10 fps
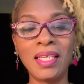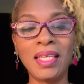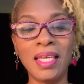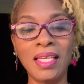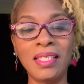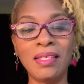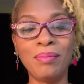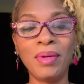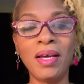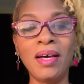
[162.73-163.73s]

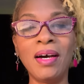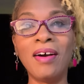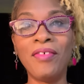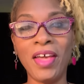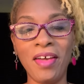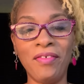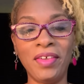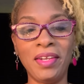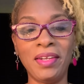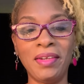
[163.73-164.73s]
kingdom of heaven.